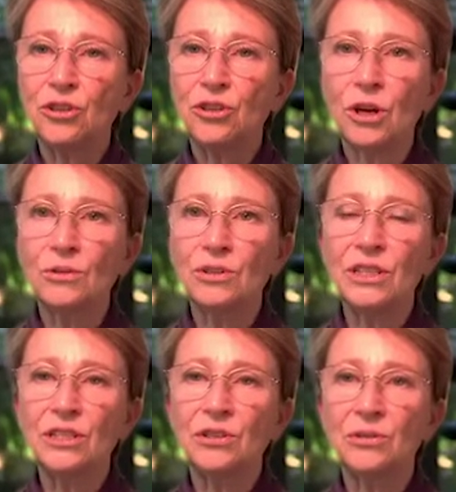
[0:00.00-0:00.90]

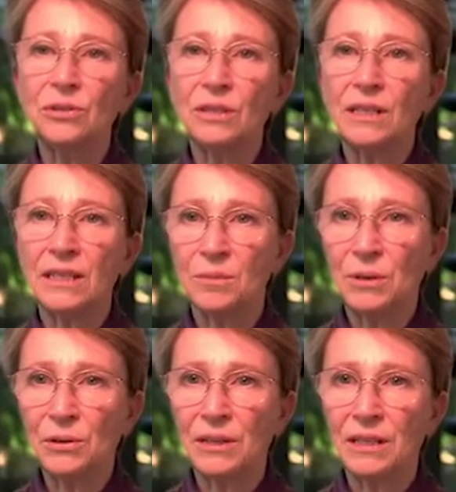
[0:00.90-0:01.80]
coaching students
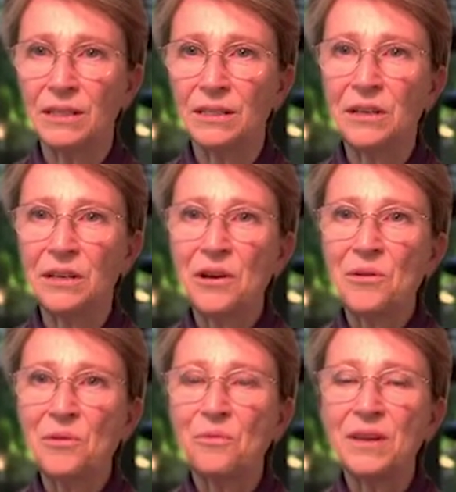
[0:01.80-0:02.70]
experience
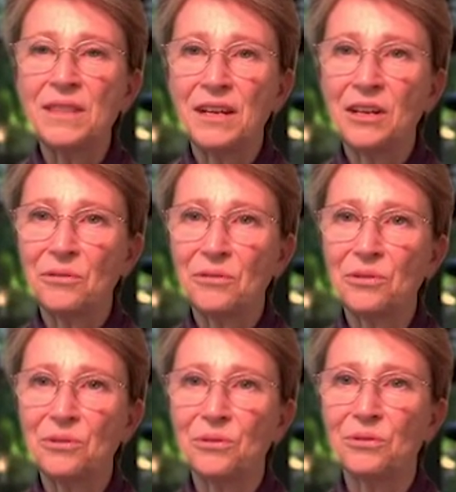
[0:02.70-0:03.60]
when they go
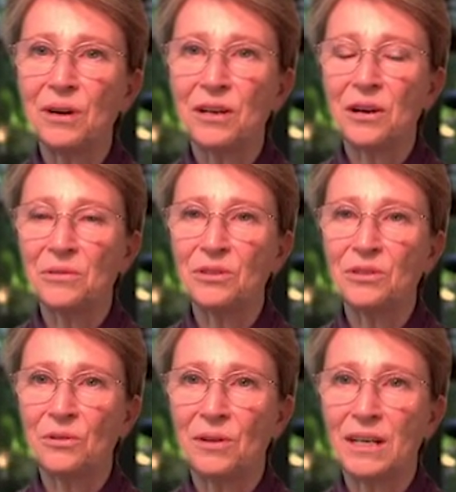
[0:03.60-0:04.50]
through a coach
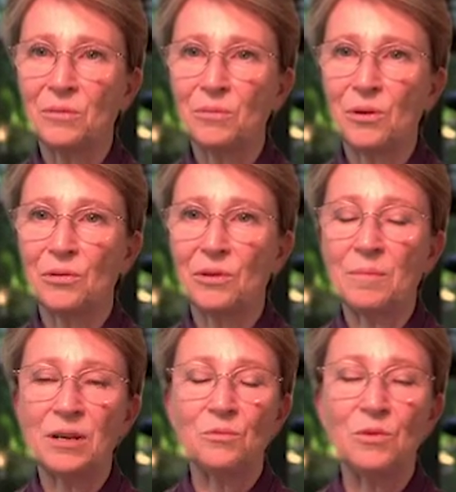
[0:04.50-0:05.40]
training
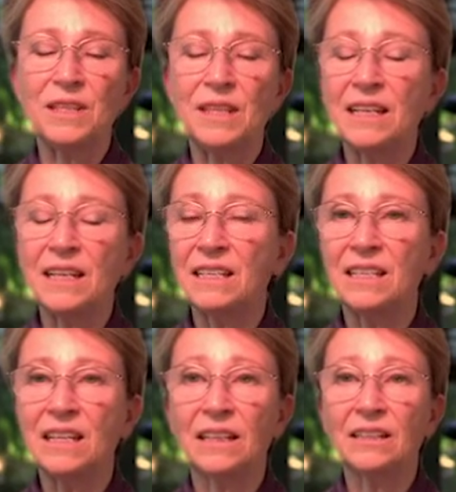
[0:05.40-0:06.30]
program and
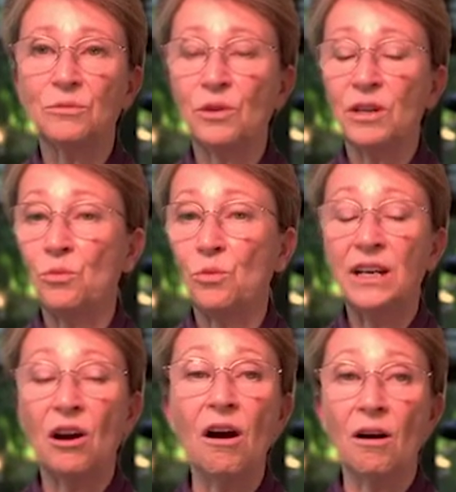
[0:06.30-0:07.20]
when
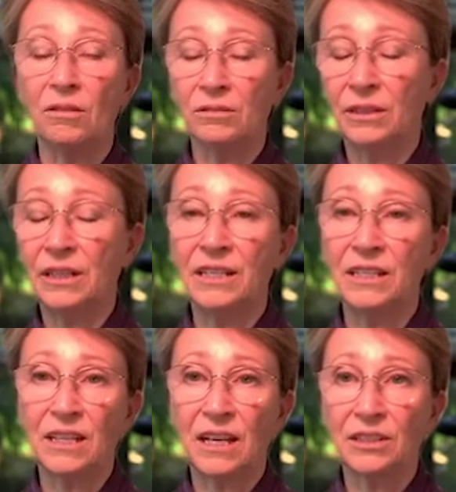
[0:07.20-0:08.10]
we all
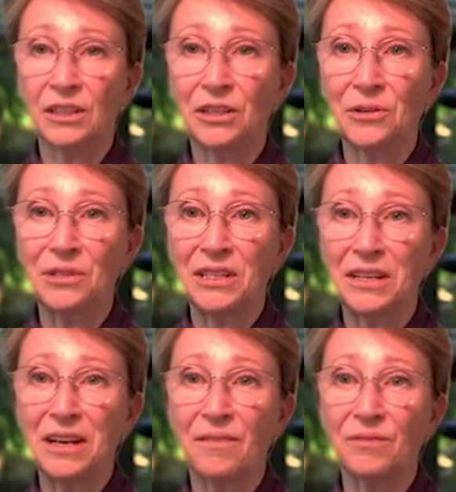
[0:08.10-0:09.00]
conduct a coaching
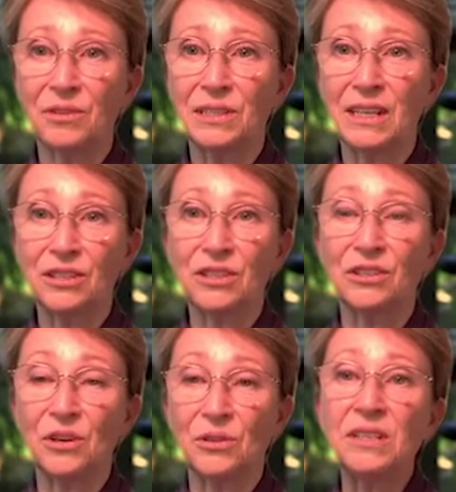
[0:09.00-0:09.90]

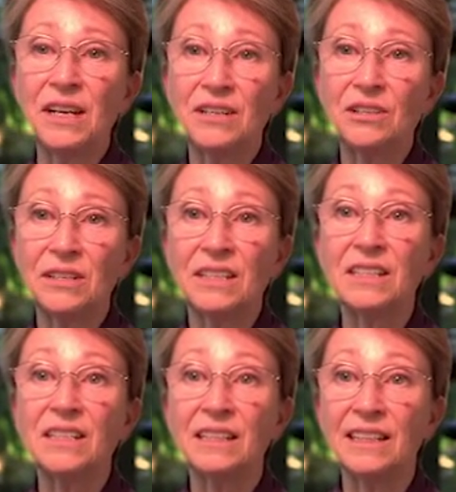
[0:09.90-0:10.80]
conversation. Those tensions
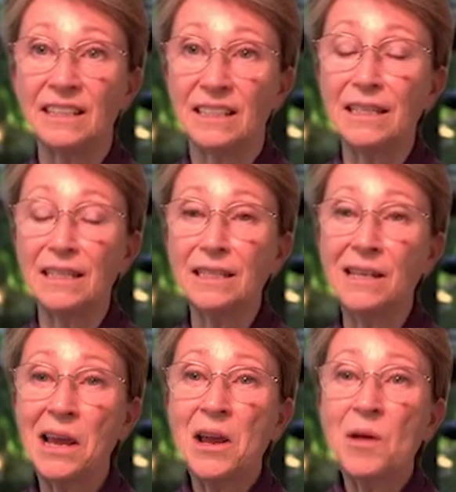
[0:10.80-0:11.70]
still exist,
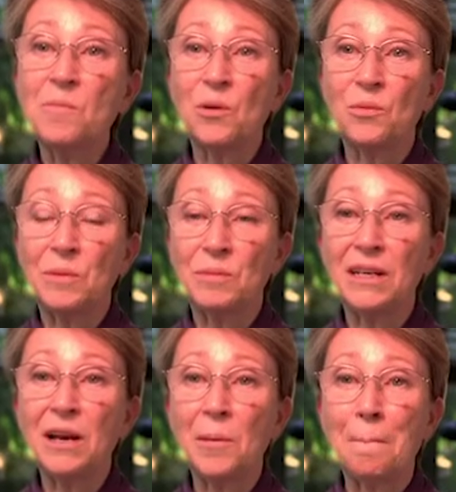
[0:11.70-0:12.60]
but we
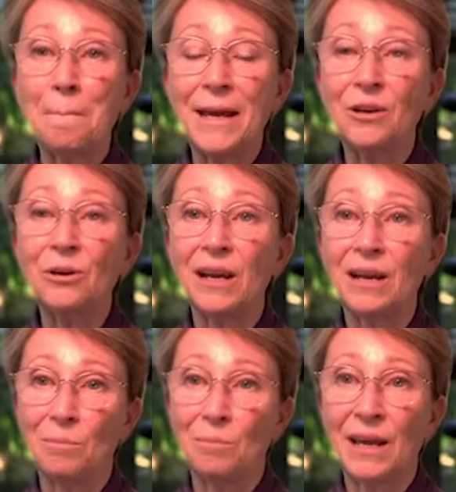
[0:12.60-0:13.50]
become better
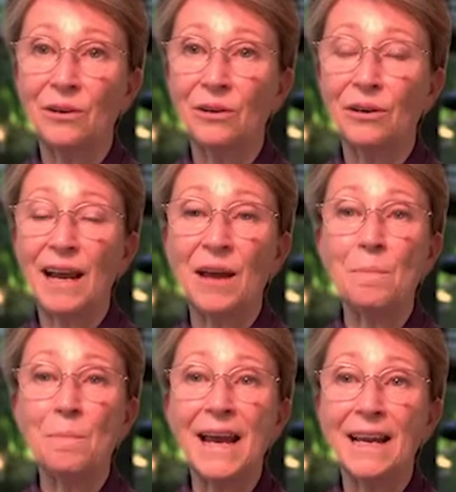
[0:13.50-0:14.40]
and better at
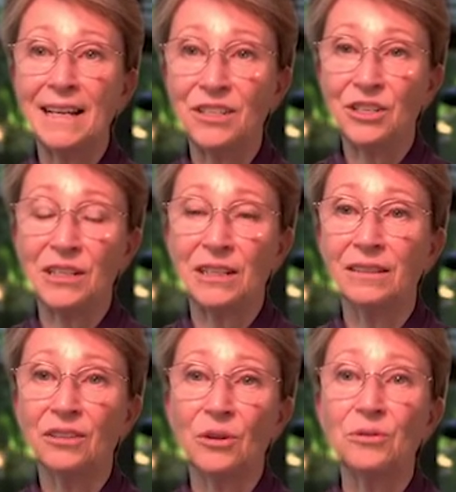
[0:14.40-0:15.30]
managing
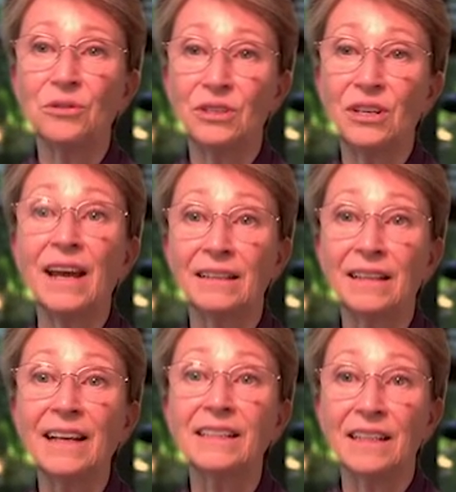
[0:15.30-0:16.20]
those
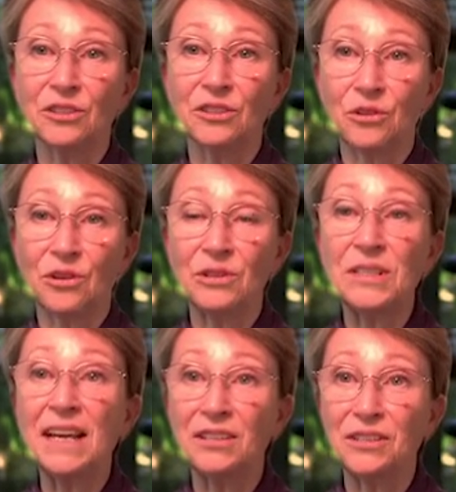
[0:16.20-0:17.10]
dialectics or those
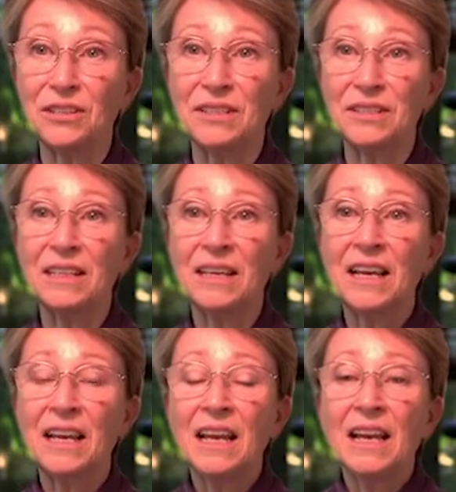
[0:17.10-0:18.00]
tensions.
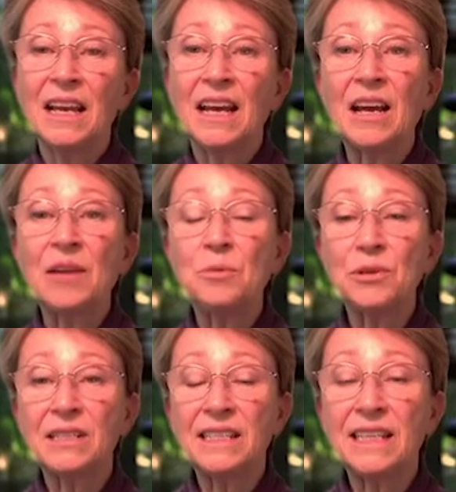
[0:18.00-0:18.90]
And I
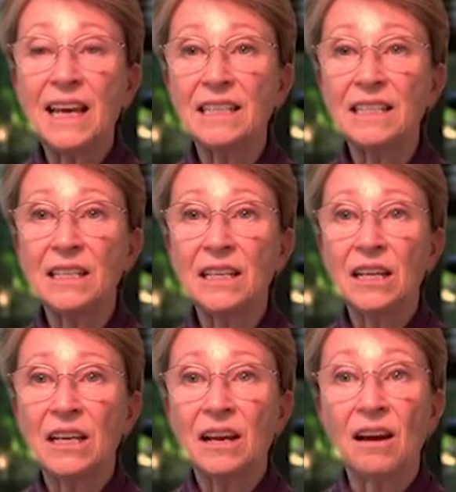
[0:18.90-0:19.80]
present
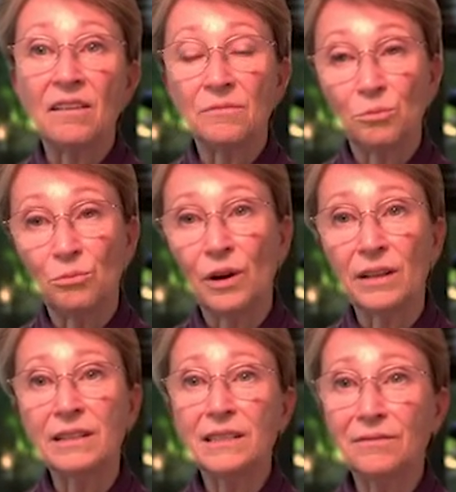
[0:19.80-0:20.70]
a
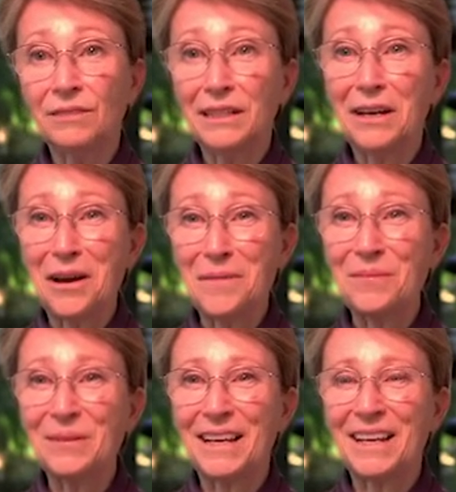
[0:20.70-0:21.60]
relatively
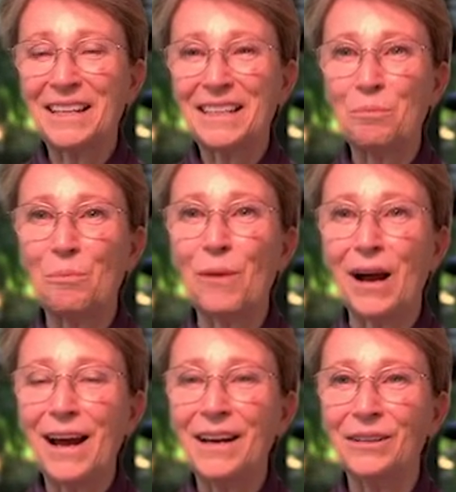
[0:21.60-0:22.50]
complex
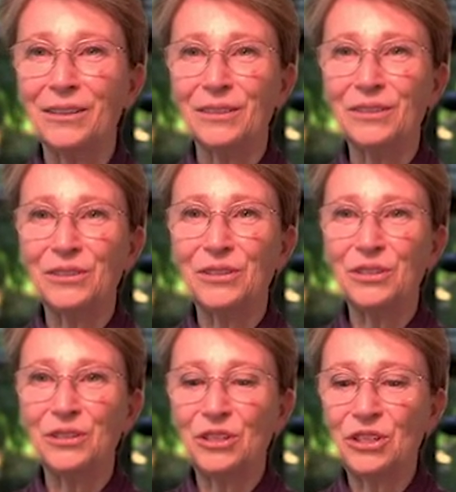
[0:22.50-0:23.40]
model
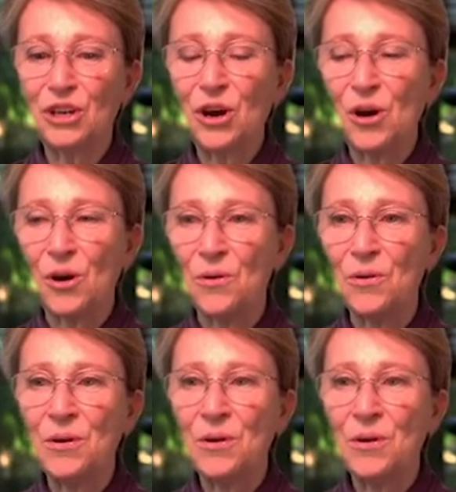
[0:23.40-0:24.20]
to show